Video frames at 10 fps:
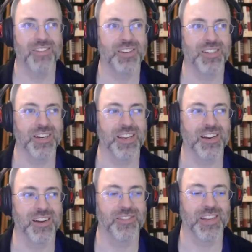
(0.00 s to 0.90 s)
haven't dug in
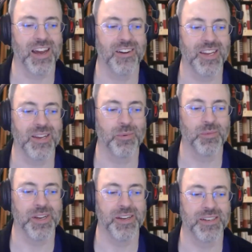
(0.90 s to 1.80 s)
enough to how he
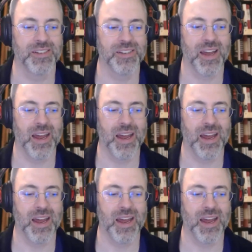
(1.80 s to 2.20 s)
implemented it.